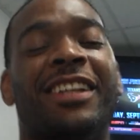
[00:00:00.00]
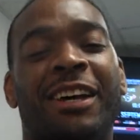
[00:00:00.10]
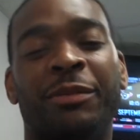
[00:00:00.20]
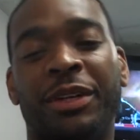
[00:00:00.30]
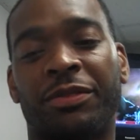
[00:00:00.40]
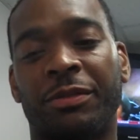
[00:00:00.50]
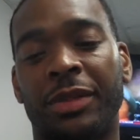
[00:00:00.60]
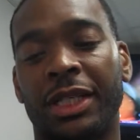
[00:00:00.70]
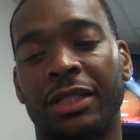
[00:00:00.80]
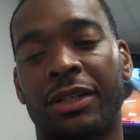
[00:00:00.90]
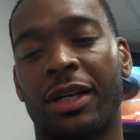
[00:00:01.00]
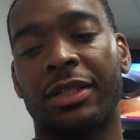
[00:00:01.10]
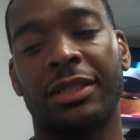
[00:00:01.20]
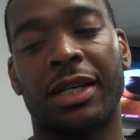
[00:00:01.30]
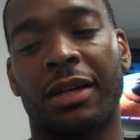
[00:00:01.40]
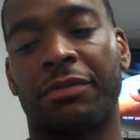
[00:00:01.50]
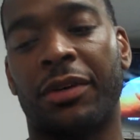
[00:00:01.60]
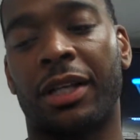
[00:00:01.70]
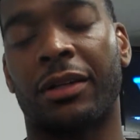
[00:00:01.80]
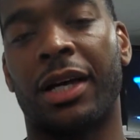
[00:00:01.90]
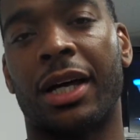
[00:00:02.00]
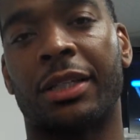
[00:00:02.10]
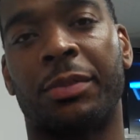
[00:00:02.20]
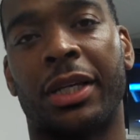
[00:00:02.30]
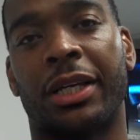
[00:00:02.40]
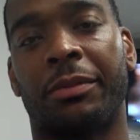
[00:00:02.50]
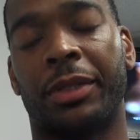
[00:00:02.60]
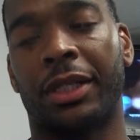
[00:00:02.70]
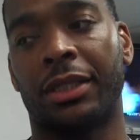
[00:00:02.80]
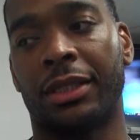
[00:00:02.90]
I mean, for me, you know, I just kind of follow God's plan, man.